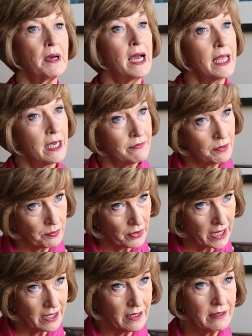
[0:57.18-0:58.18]
I have a
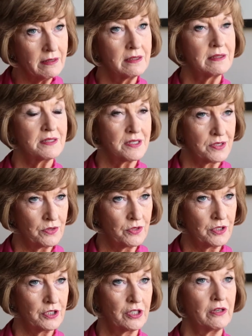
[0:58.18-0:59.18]
brain
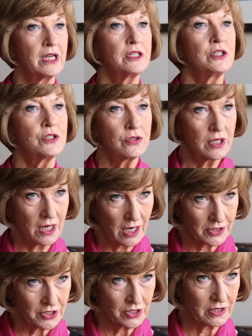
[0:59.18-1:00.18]
disorder, a
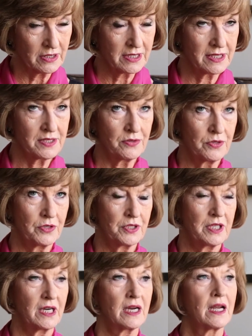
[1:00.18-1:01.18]
neurological
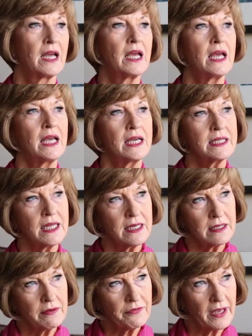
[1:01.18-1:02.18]
disorder. It
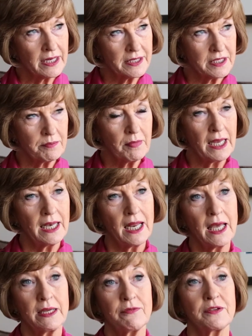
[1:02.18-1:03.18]
had affected my
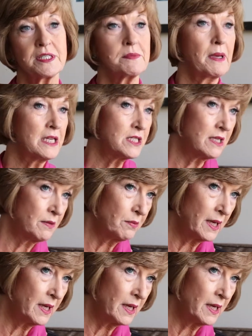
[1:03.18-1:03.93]
life, especially